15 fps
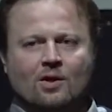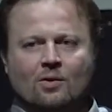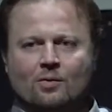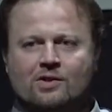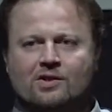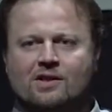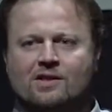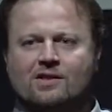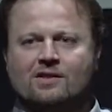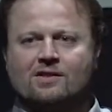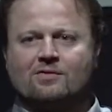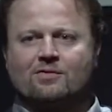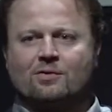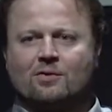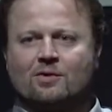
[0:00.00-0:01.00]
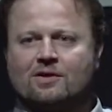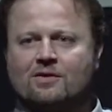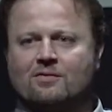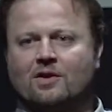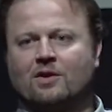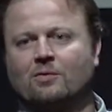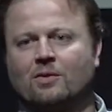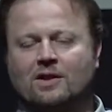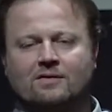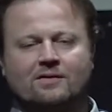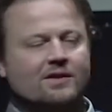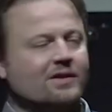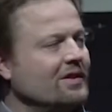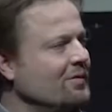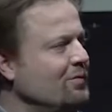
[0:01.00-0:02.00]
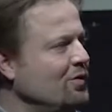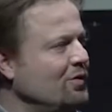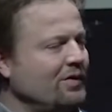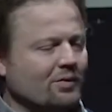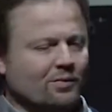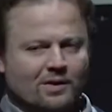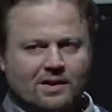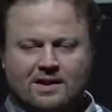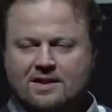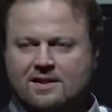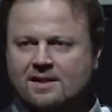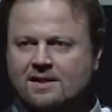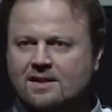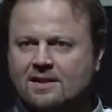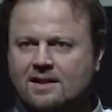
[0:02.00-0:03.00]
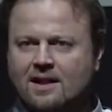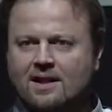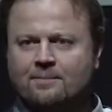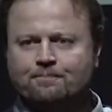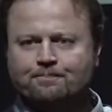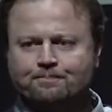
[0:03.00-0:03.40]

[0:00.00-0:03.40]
which is, of course, very relevant to the movie we're going to see today.